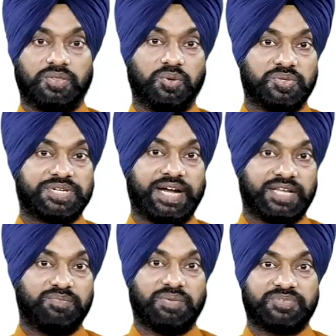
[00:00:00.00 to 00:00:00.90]
Those
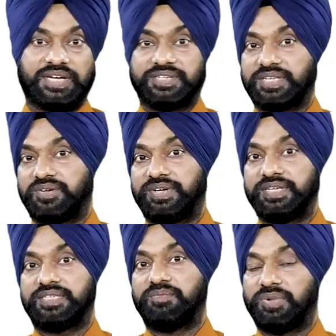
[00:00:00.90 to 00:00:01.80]
static websites are
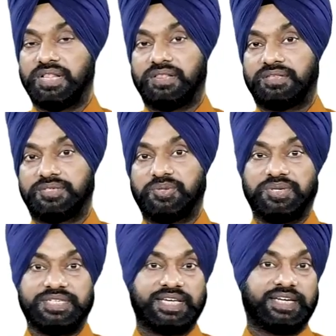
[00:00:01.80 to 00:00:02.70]
very simple to
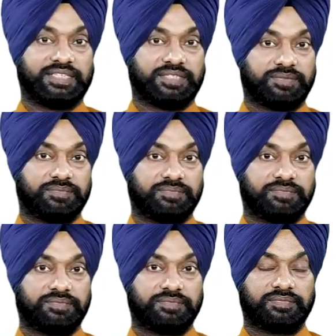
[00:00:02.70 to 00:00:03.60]
design,
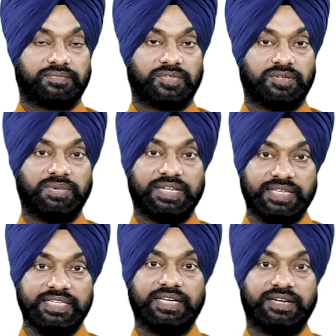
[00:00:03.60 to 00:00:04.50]

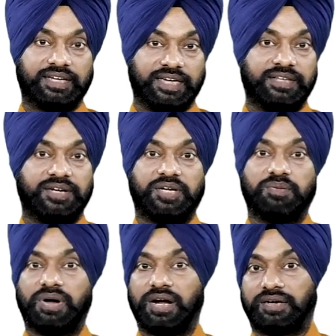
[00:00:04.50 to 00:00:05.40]
but these are again in
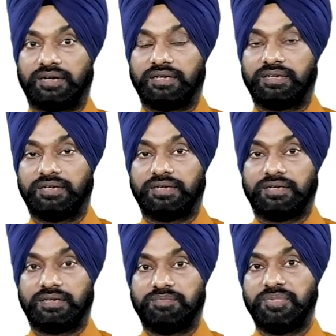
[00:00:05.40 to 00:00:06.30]
demand
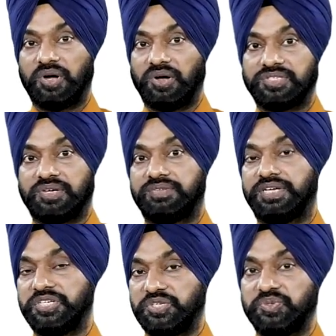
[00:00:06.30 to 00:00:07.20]
because of
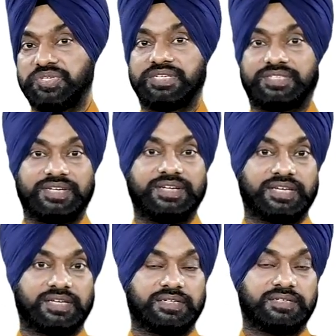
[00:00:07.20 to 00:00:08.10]
the issues
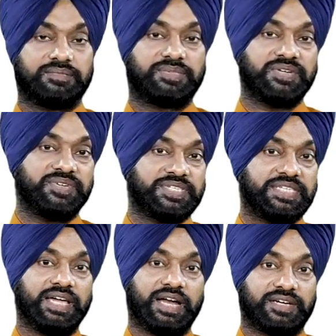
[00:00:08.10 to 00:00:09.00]
concerning
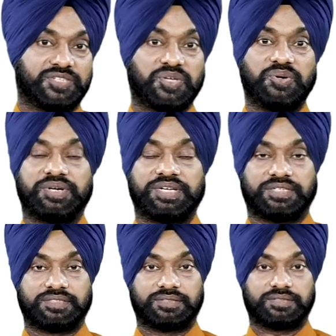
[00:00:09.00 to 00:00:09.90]
privacy and security.